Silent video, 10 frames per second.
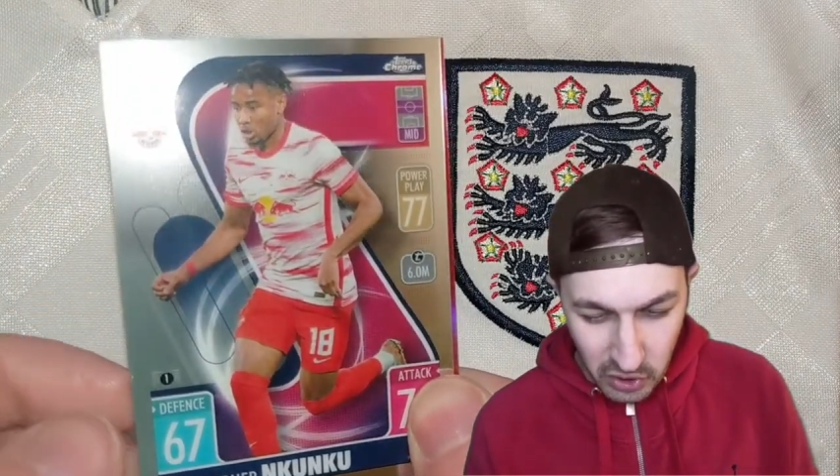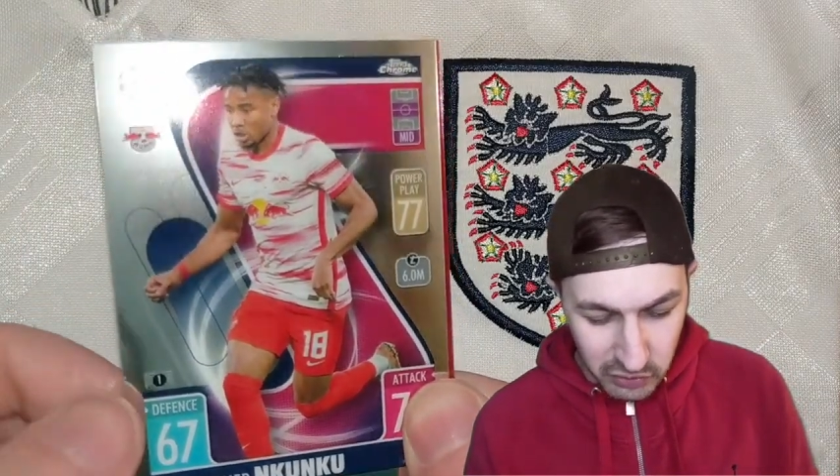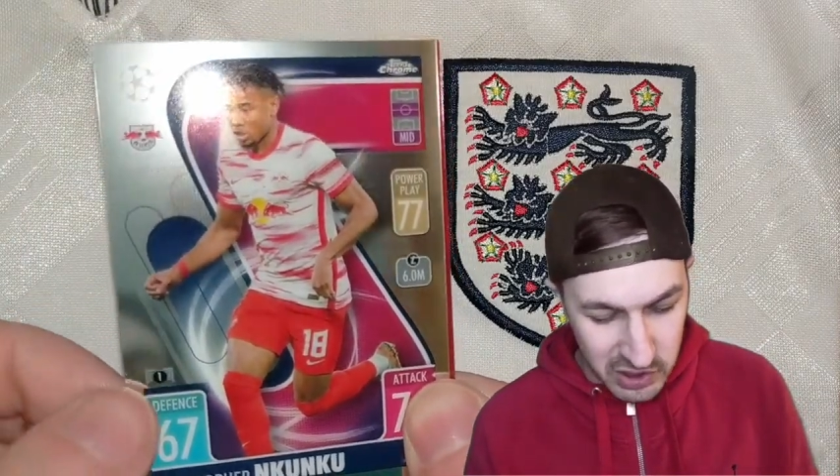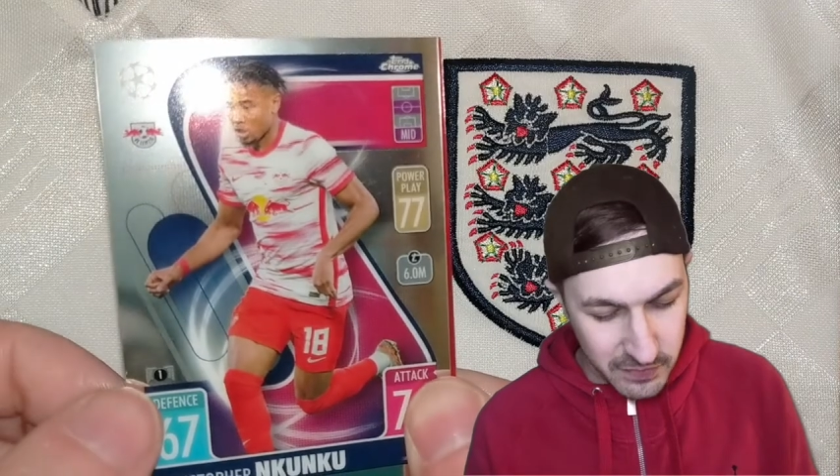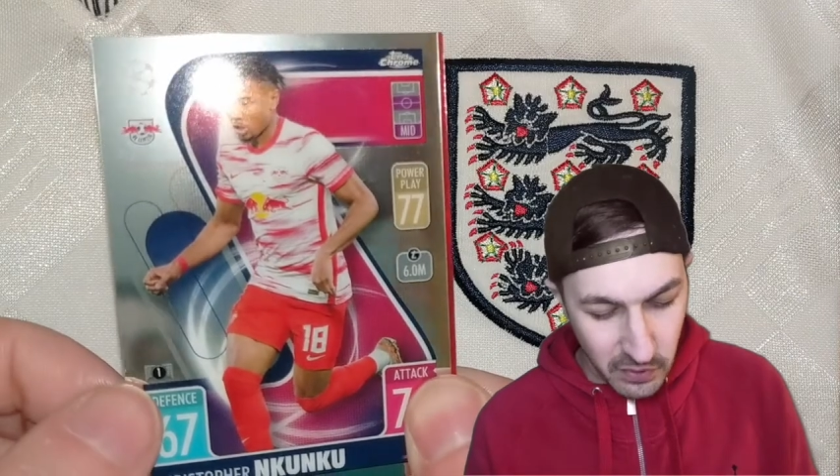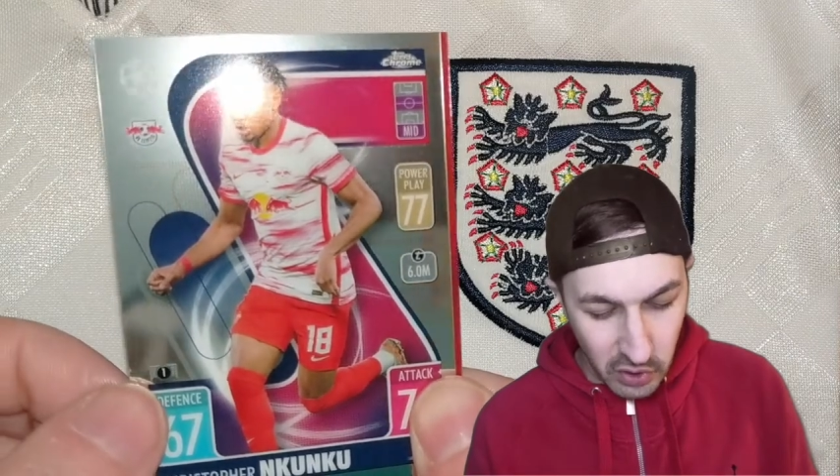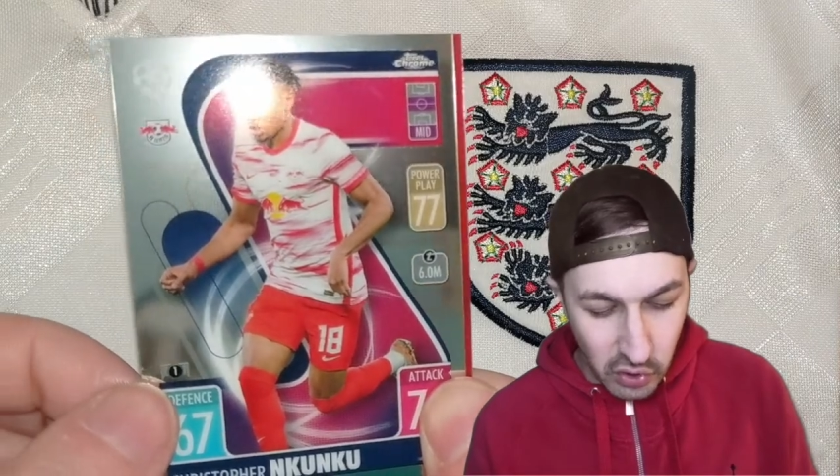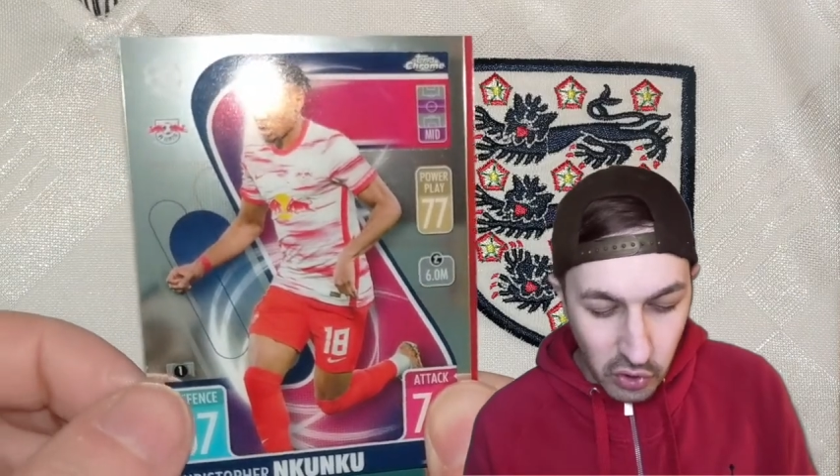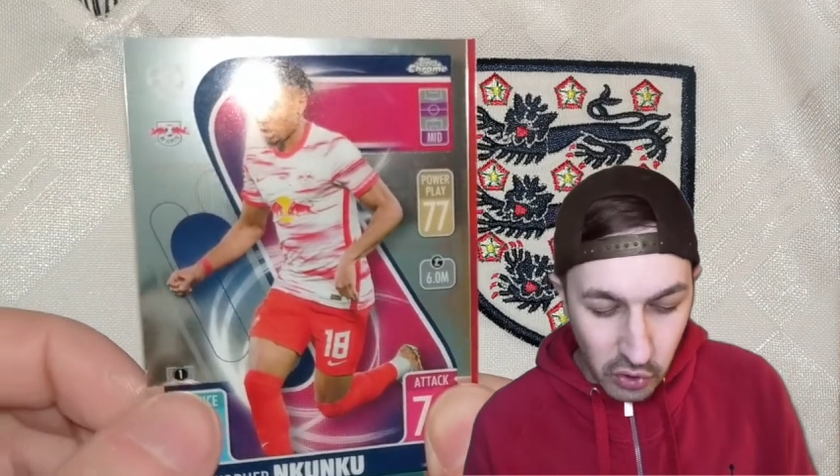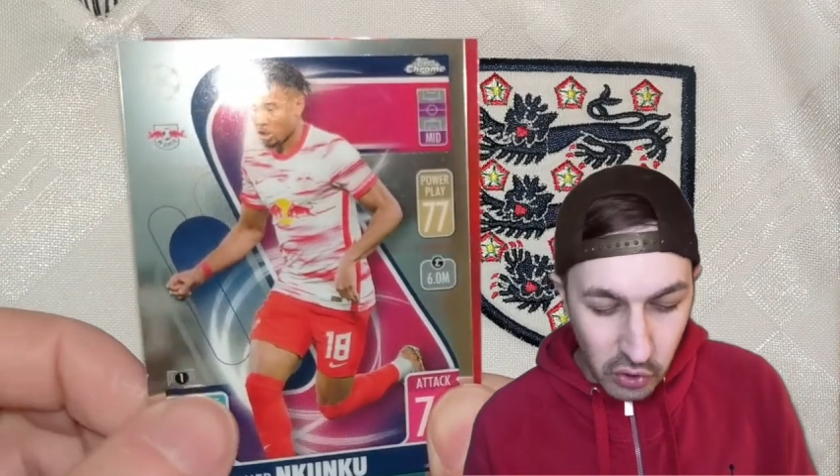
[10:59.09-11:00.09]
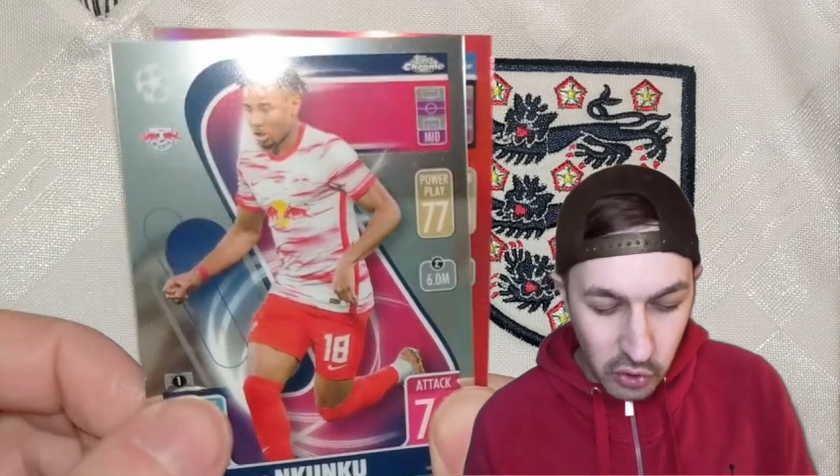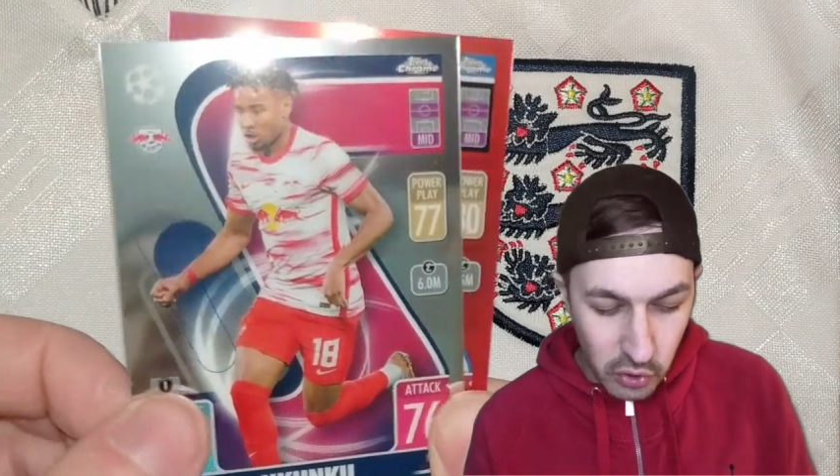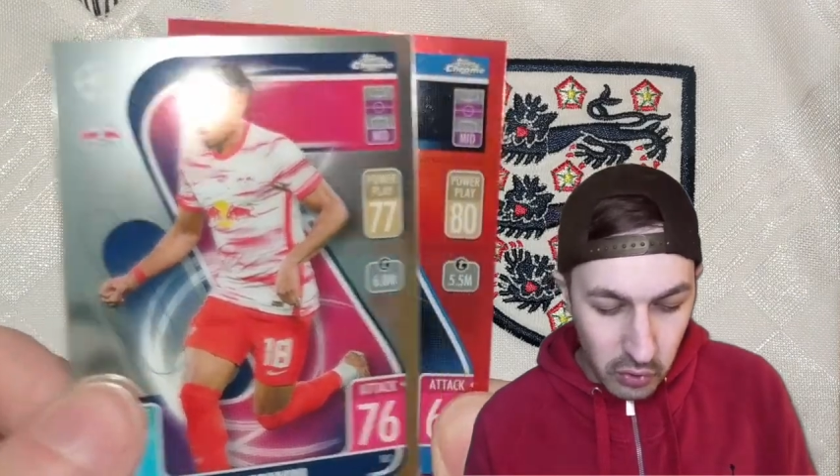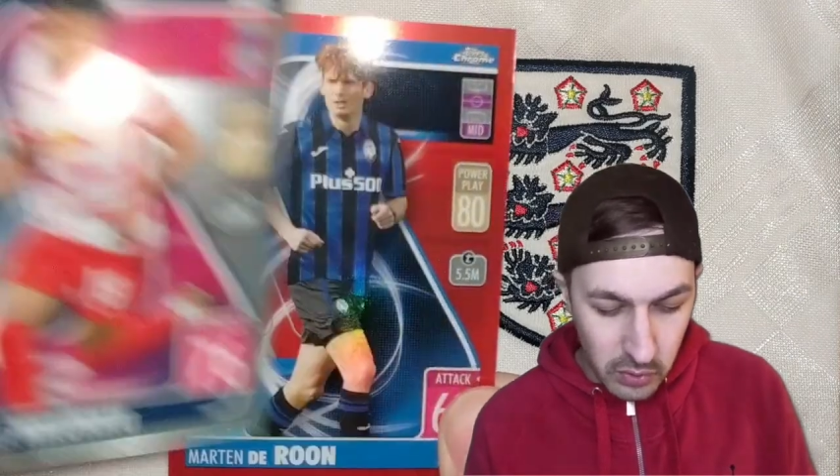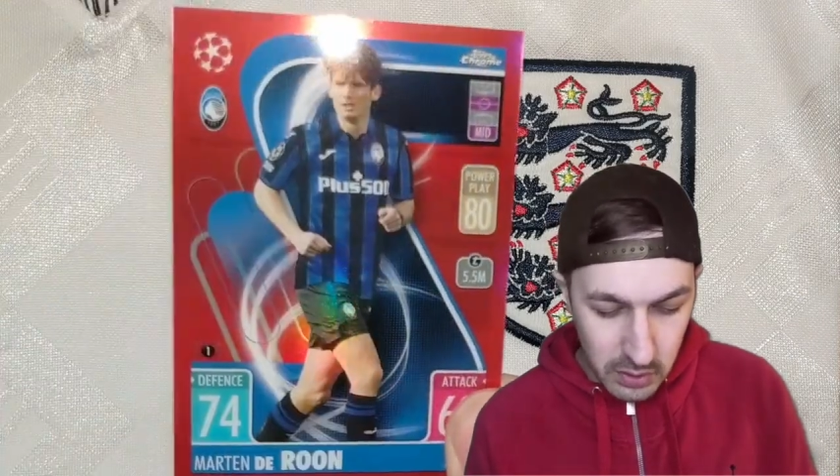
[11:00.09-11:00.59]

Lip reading: Nkunku.